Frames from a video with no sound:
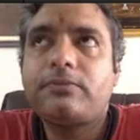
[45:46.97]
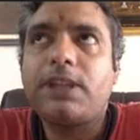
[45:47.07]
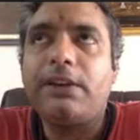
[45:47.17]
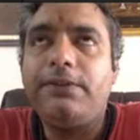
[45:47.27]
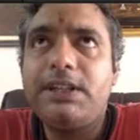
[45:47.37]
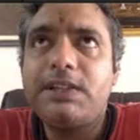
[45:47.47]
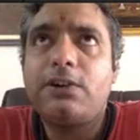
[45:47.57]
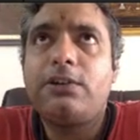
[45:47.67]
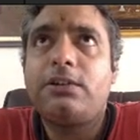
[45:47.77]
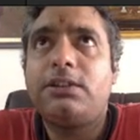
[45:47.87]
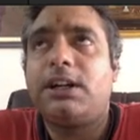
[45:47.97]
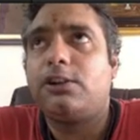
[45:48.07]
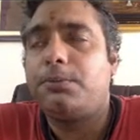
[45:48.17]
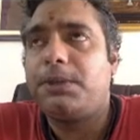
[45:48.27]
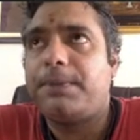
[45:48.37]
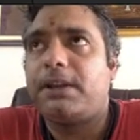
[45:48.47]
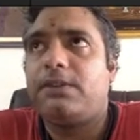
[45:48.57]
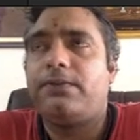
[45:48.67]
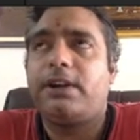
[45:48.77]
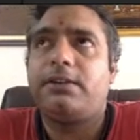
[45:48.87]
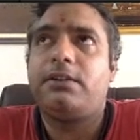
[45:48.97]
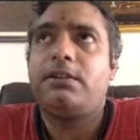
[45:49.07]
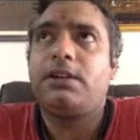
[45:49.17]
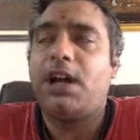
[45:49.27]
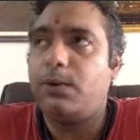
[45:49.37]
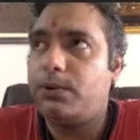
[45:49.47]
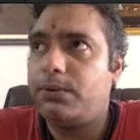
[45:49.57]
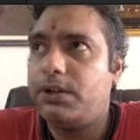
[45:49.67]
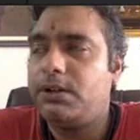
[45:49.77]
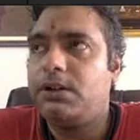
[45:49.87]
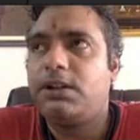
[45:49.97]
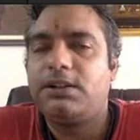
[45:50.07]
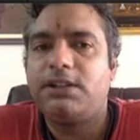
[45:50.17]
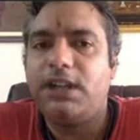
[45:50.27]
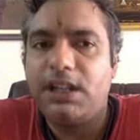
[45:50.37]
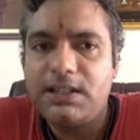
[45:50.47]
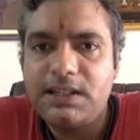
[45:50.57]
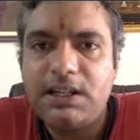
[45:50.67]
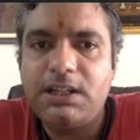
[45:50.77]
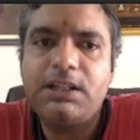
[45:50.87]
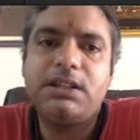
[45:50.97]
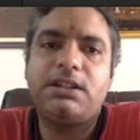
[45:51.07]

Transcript: We saw the atomic packing factor. However, the density